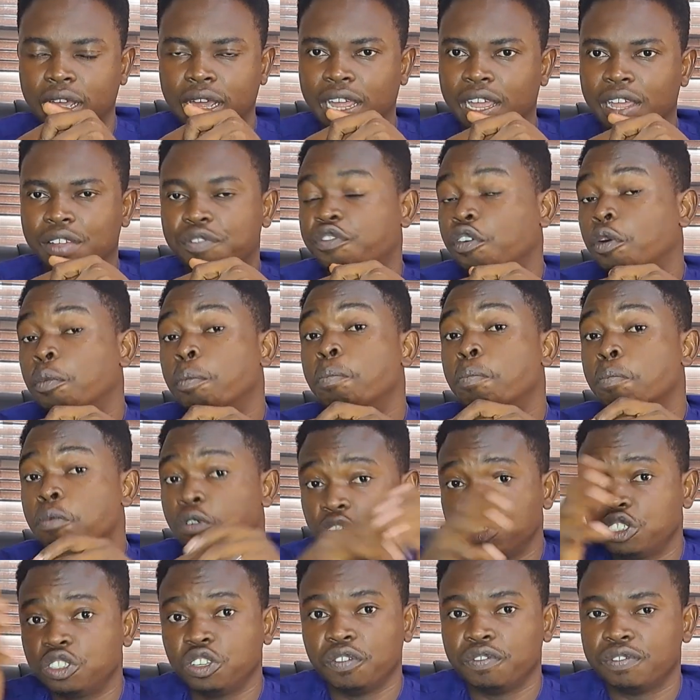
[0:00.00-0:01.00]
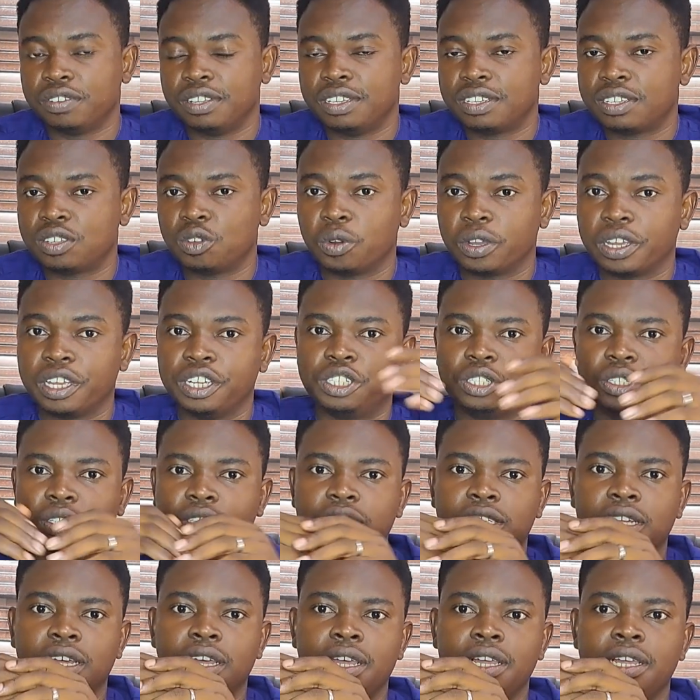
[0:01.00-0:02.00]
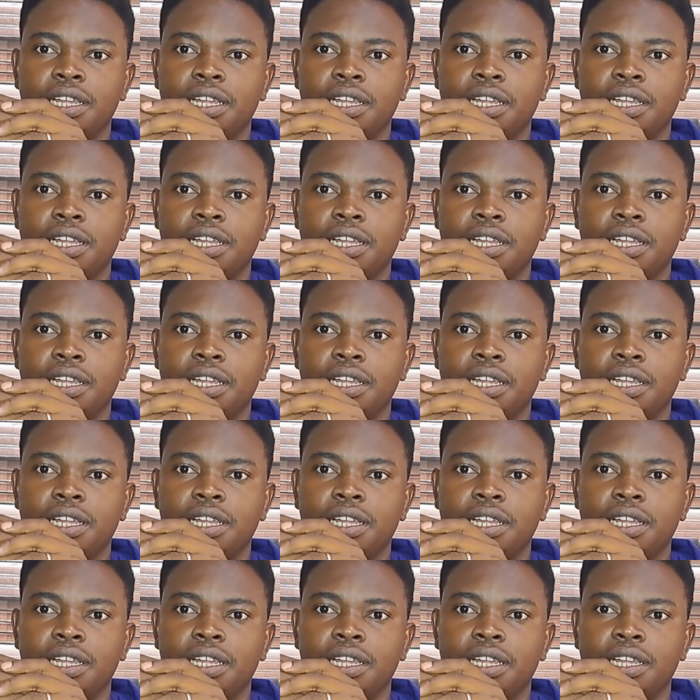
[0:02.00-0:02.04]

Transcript: And for most of these occasions,